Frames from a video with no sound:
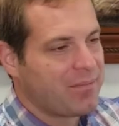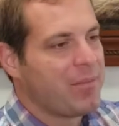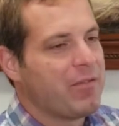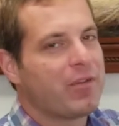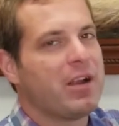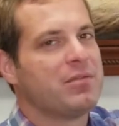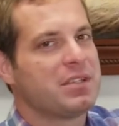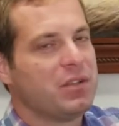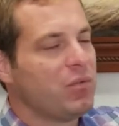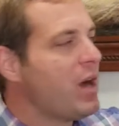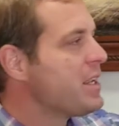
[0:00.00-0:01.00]
My friend was in
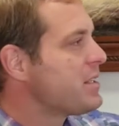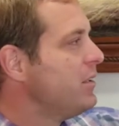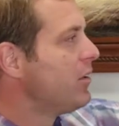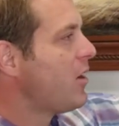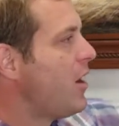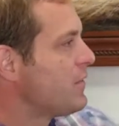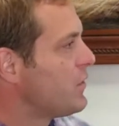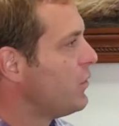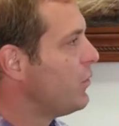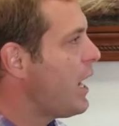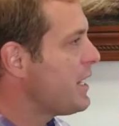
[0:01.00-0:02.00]
the west. I look off to
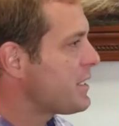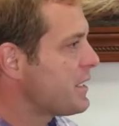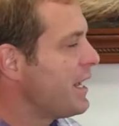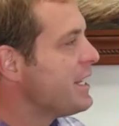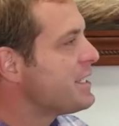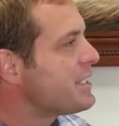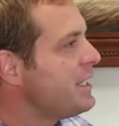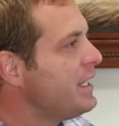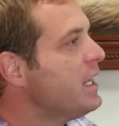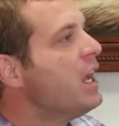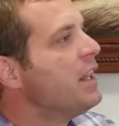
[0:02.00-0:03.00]
the west, and I
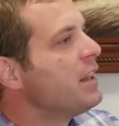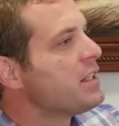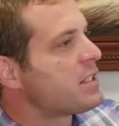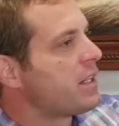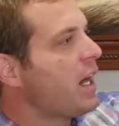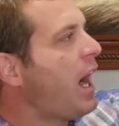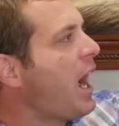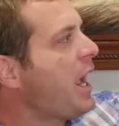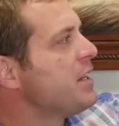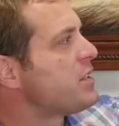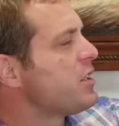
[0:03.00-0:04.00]
see the sky
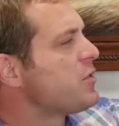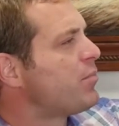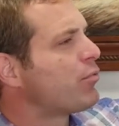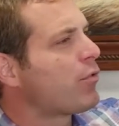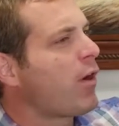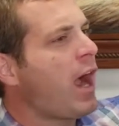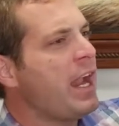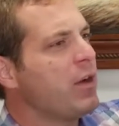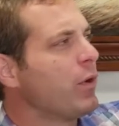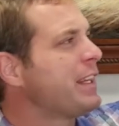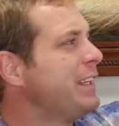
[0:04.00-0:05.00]
is just
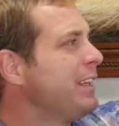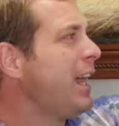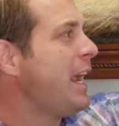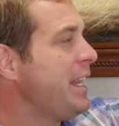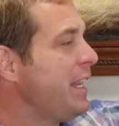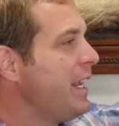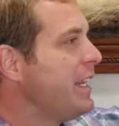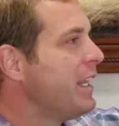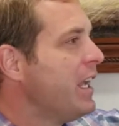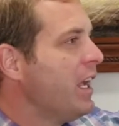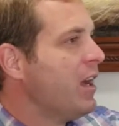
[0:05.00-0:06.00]
bright with lightning,
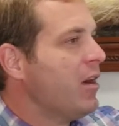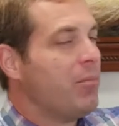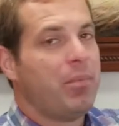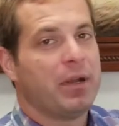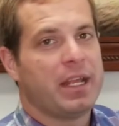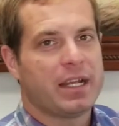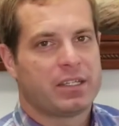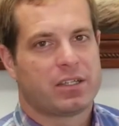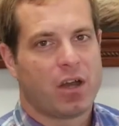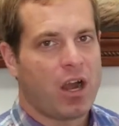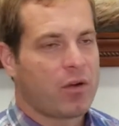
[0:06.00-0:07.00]
but yet
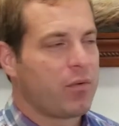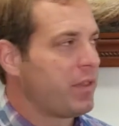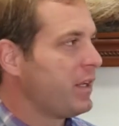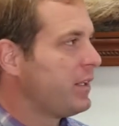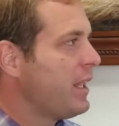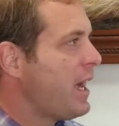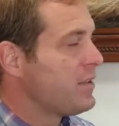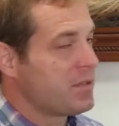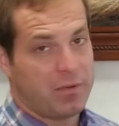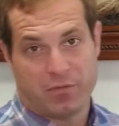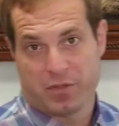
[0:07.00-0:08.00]
dark with the
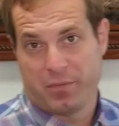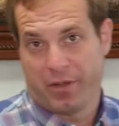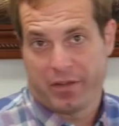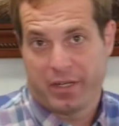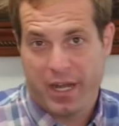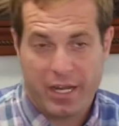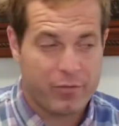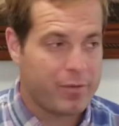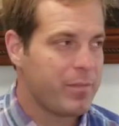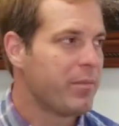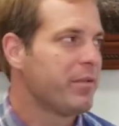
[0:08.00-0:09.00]
clouds. It was the middle of the night,
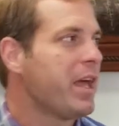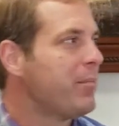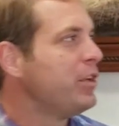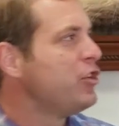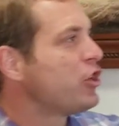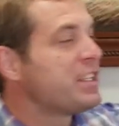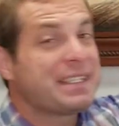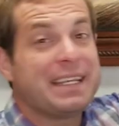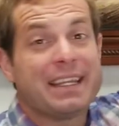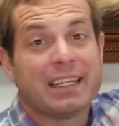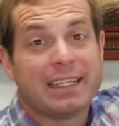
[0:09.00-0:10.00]
remember that. But you could
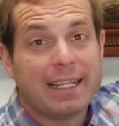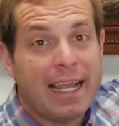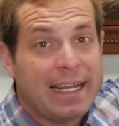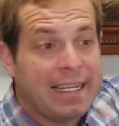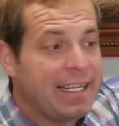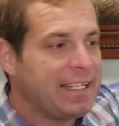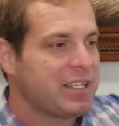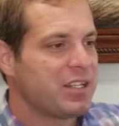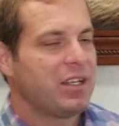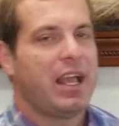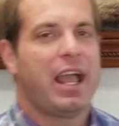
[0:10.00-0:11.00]
see the lightnings,
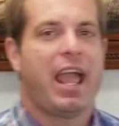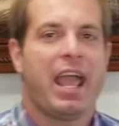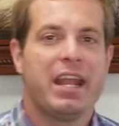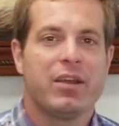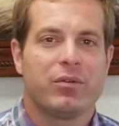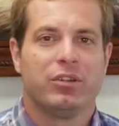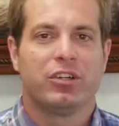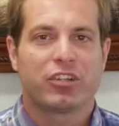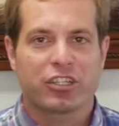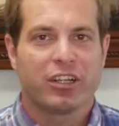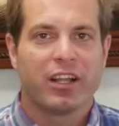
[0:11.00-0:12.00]
and it
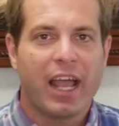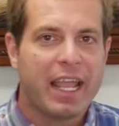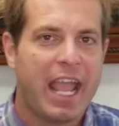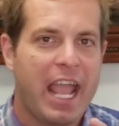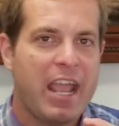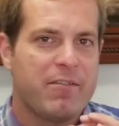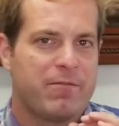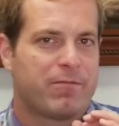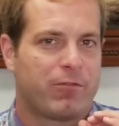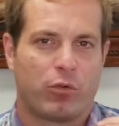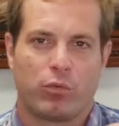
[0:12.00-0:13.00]
looked like a
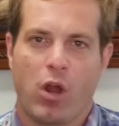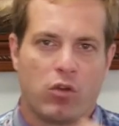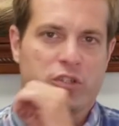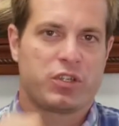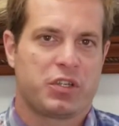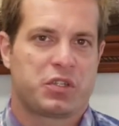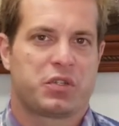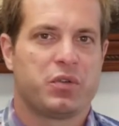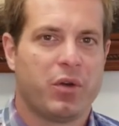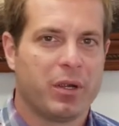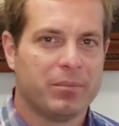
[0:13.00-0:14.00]
ferocious
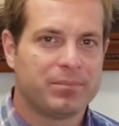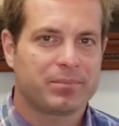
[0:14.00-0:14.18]
storm.